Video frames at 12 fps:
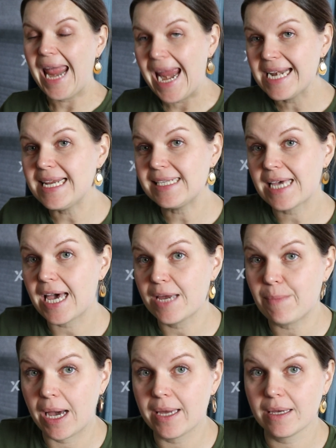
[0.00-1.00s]

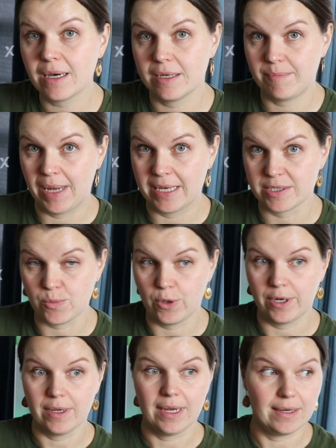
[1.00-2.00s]
Anytime I cut
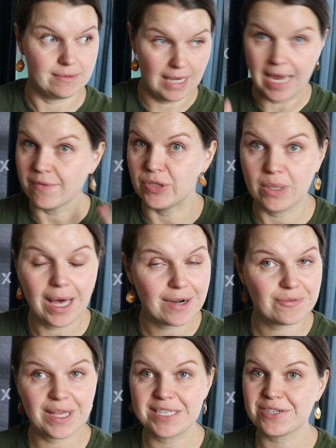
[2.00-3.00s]
basswood, and I have a lot
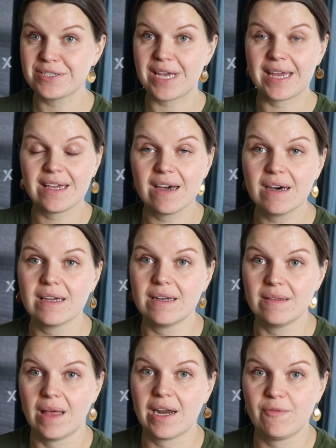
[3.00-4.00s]
of lasers, I cut
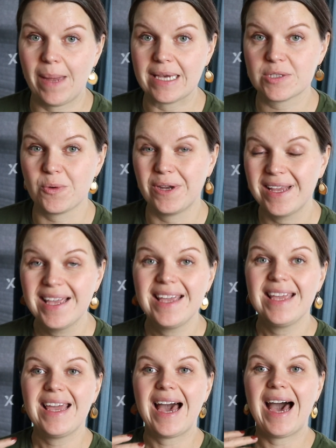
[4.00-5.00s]
a lot of basswood,
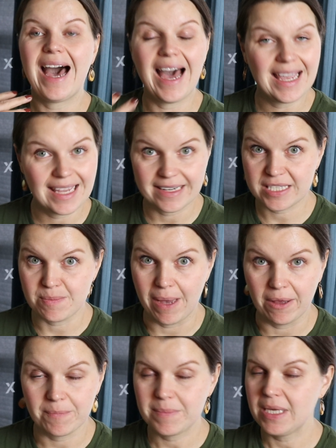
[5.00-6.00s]
I get a
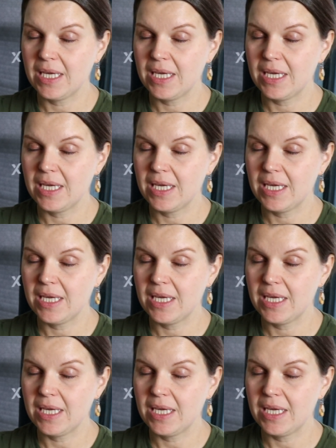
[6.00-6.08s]
smell.